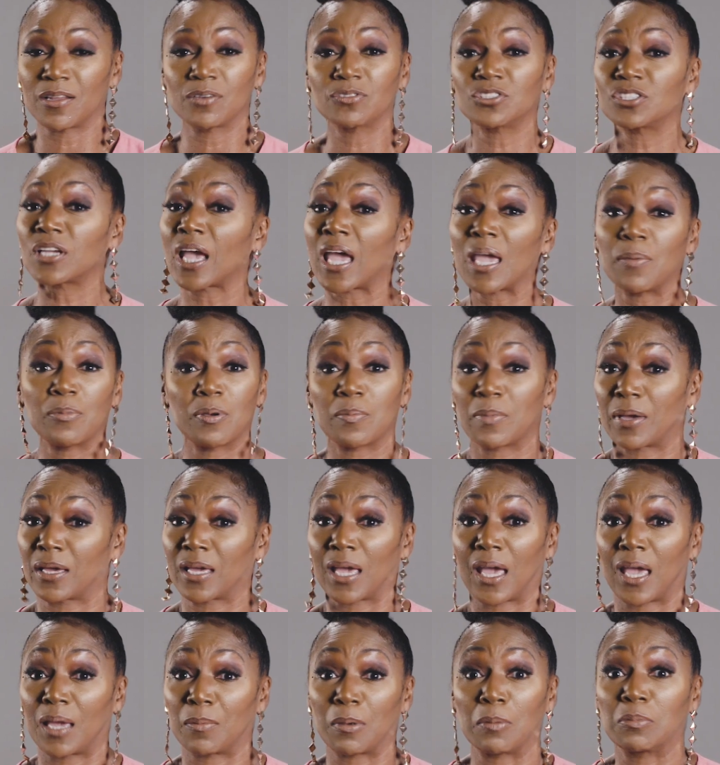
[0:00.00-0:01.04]
No shame in my
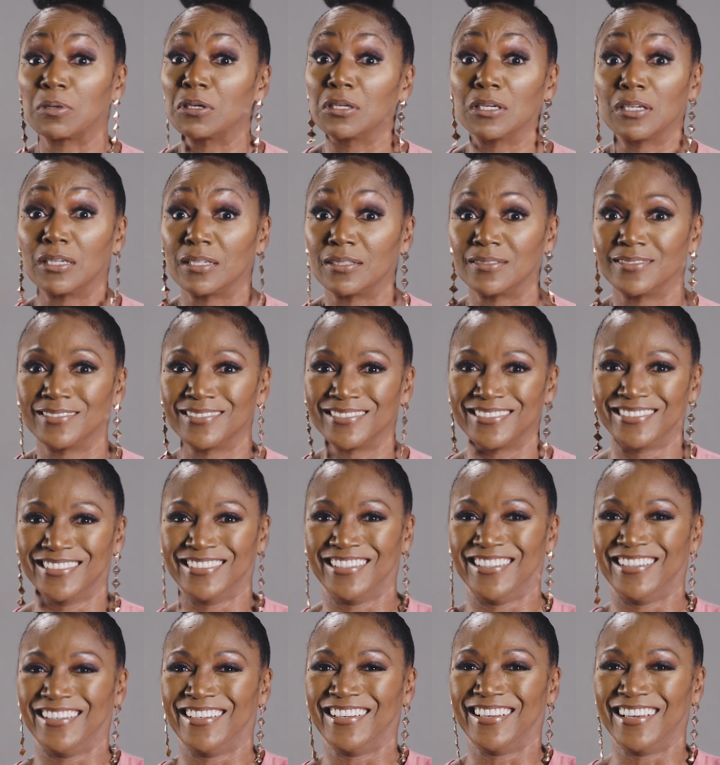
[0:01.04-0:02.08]
game, I'm
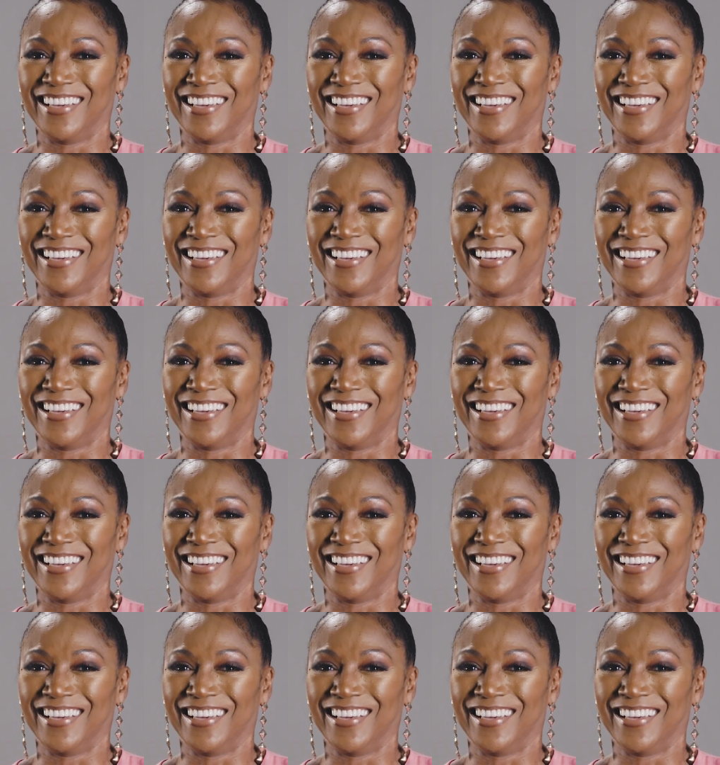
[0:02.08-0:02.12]
good.